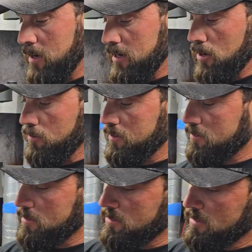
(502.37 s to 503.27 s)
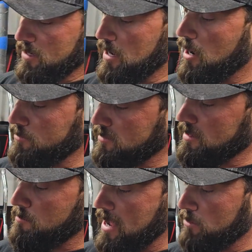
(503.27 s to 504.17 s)
I notice, and obviously
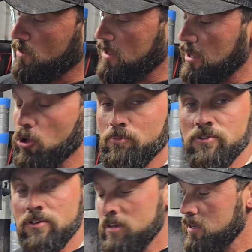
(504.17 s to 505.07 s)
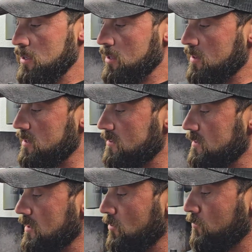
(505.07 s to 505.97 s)
the magwell helps, this
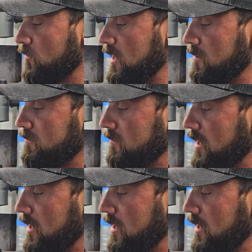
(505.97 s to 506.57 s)
steel frame,